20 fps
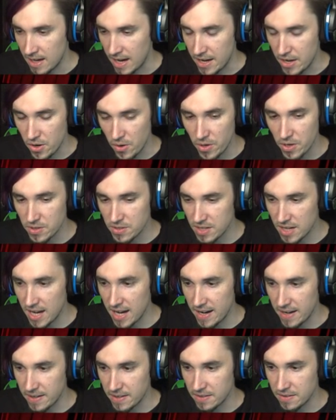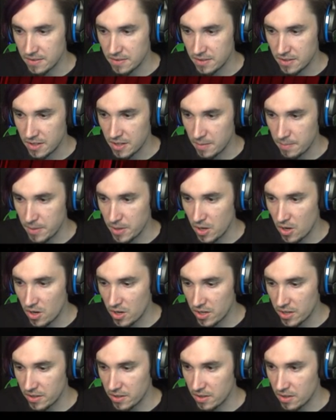I know you're tired. gonna be
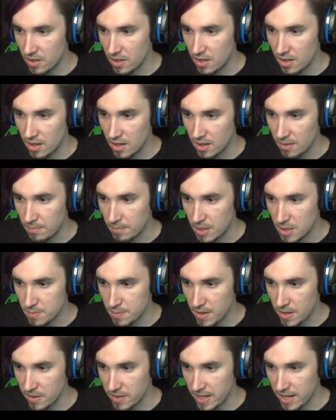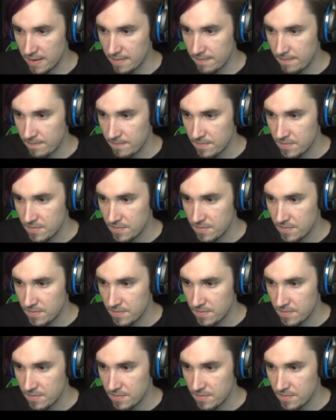all good. Ah, much better, yeah?